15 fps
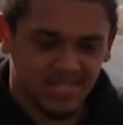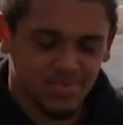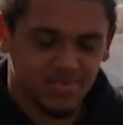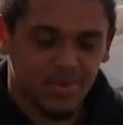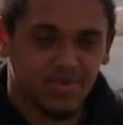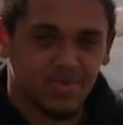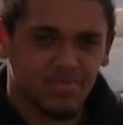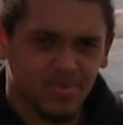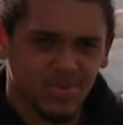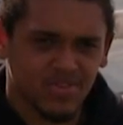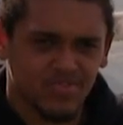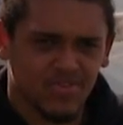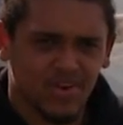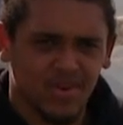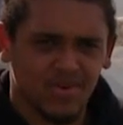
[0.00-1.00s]
with the
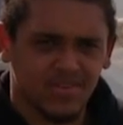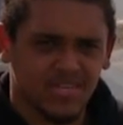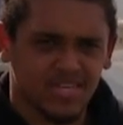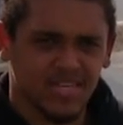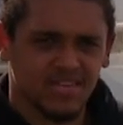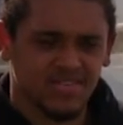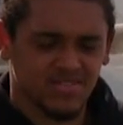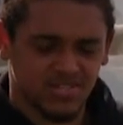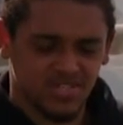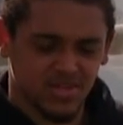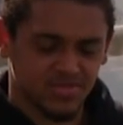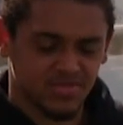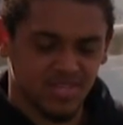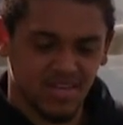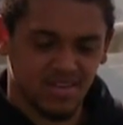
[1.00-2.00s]
boys for a whole year and
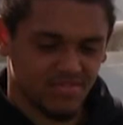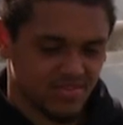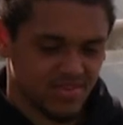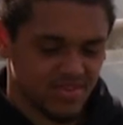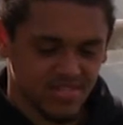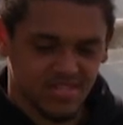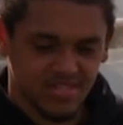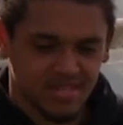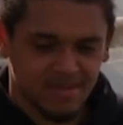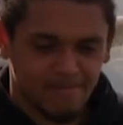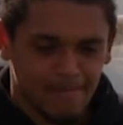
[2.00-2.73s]
gel together and